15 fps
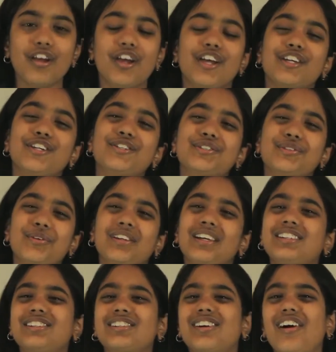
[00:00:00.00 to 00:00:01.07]
You saw that
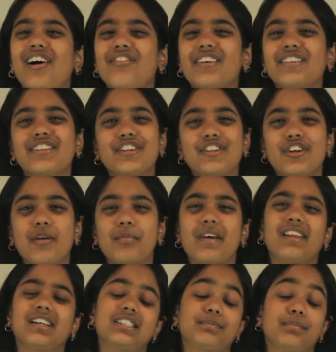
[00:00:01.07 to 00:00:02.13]
scarf at the shop and
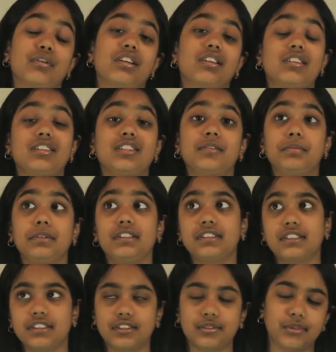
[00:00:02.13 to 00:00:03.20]
exploded into
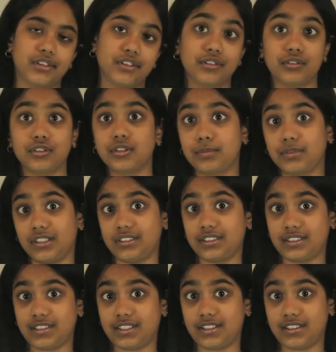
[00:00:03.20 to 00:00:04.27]
pieces when you saw the price
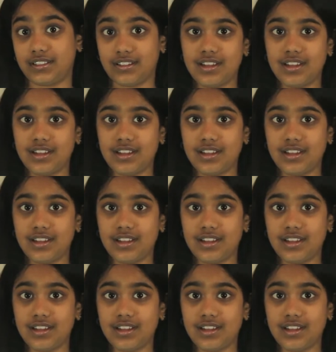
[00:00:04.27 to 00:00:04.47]
tag.